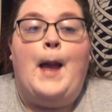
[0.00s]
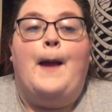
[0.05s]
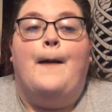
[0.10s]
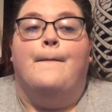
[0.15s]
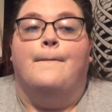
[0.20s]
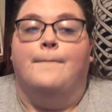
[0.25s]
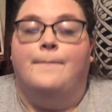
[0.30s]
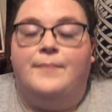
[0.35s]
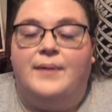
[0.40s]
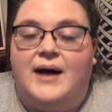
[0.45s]

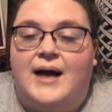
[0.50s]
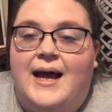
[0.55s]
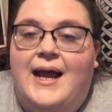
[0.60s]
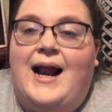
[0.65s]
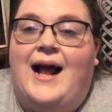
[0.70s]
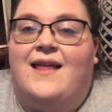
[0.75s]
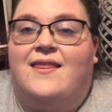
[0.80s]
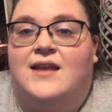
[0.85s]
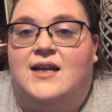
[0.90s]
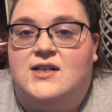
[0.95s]
but
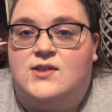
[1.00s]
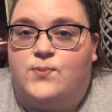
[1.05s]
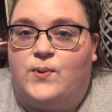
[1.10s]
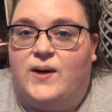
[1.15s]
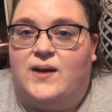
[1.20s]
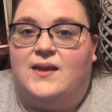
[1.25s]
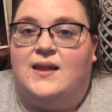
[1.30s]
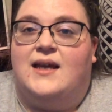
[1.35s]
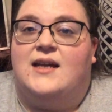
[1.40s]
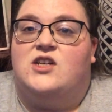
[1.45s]
I think it's
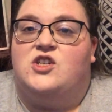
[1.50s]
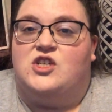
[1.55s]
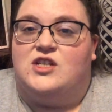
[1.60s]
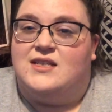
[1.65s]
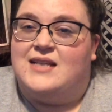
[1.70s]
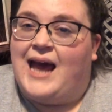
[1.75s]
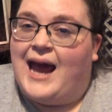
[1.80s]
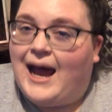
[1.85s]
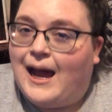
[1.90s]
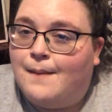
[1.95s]
worth it. She's
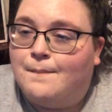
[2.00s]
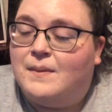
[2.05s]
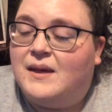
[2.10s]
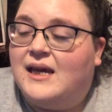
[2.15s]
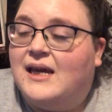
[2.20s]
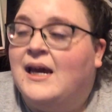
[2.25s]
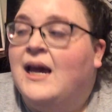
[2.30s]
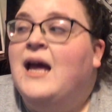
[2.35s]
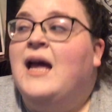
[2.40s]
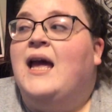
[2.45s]

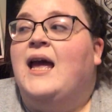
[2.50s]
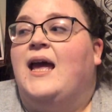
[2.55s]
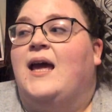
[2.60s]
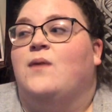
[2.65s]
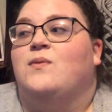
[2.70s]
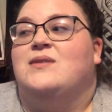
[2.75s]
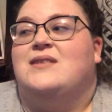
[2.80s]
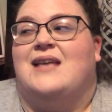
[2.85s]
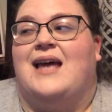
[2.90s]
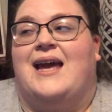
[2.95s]
happy. It
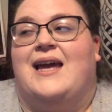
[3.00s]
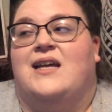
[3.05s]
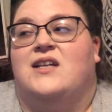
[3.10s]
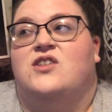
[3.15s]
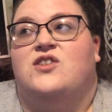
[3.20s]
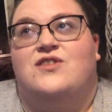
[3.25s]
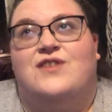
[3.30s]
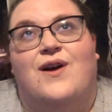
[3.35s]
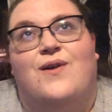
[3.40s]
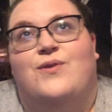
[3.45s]
was like
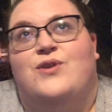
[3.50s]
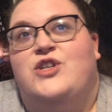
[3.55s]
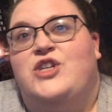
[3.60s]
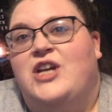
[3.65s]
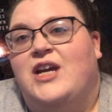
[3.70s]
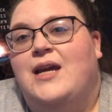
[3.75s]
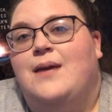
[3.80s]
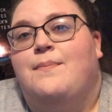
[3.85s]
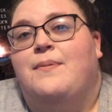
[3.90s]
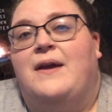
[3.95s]
so
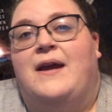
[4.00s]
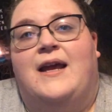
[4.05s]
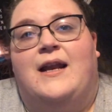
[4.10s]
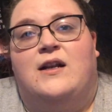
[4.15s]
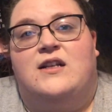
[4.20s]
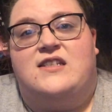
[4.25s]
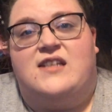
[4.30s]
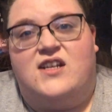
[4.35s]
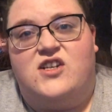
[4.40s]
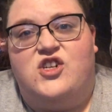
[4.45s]
cheap
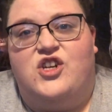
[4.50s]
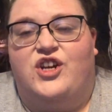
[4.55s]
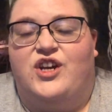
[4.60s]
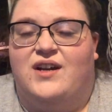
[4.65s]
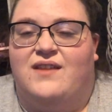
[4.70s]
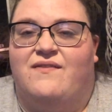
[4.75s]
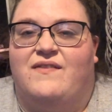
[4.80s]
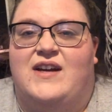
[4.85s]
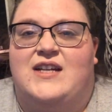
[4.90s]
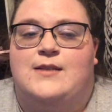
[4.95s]
and such a good
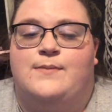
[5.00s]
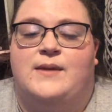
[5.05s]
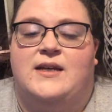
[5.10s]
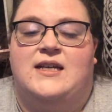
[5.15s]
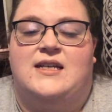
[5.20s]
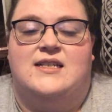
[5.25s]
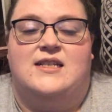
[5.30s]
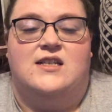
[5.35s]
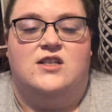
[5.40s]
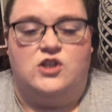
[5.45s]
investment
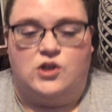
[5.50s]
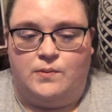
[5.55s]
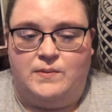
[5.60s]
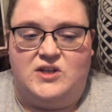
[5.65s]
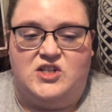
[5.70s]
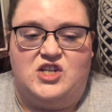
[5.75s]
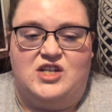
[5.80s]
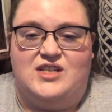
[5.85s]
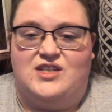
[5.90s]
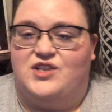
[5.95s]
because it's so
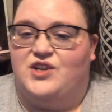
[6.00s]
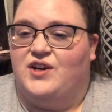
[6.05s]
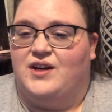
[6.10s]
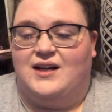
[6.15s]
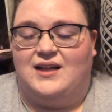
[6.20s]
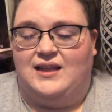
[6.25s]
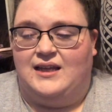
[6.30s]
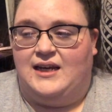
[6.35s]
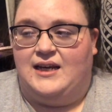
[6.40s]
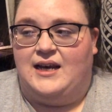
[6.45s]
much easier to
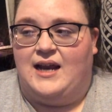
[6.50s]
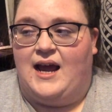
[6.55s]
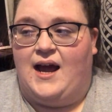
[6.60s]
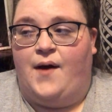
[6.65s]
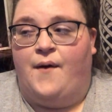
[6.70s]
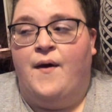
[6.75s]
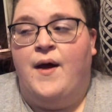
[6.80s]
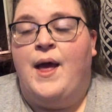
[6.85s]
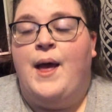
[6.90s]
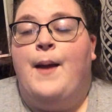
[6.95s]
clean
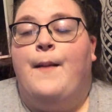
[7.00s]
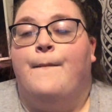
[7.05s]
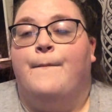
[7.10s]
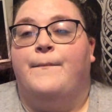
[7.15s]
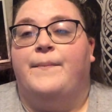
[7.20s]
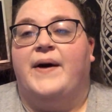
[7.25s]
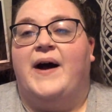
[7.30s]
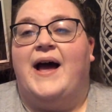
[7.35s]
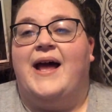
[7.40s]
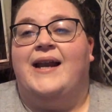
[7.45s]
now.
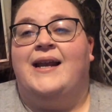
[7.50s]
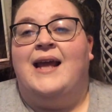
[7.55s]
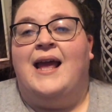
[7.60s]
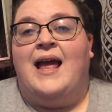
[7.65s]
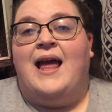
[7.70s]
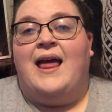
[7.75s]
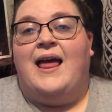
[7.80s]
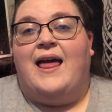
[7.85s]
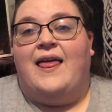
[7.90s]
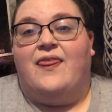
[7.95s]
But
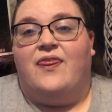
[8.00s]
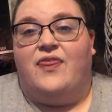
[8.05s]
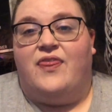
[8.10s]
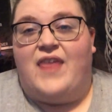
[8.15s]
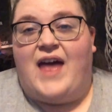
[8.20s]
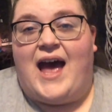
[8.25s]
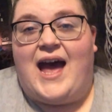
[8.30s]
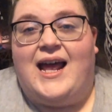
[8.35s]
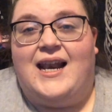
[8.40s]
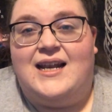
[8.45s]

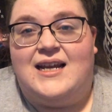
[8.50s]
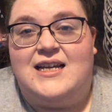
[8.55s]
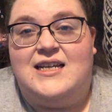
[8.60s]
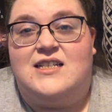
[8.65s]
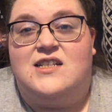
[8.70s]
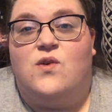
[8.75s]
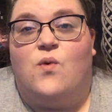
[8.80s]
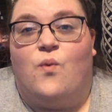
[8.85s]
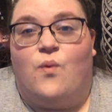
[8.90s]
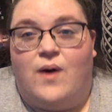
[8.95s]
that
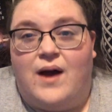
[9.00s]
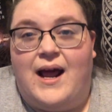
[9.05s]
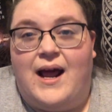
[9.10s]
is what